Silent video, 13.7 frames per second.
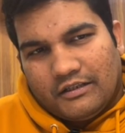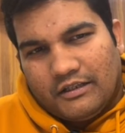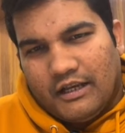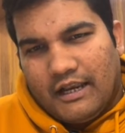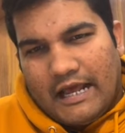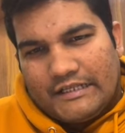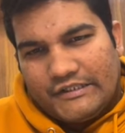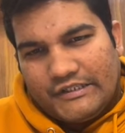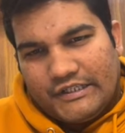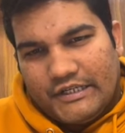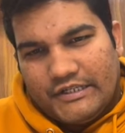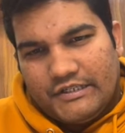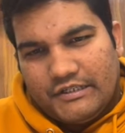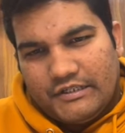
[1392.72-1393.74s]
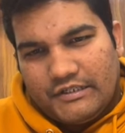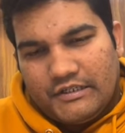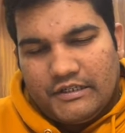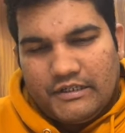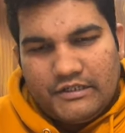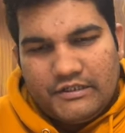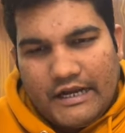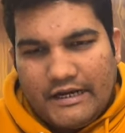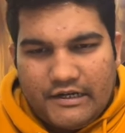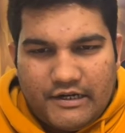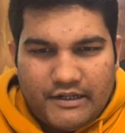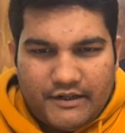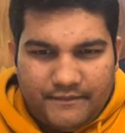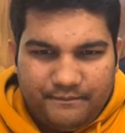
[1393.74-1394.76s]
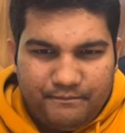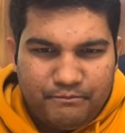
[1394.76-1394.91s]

The last case is Saturday.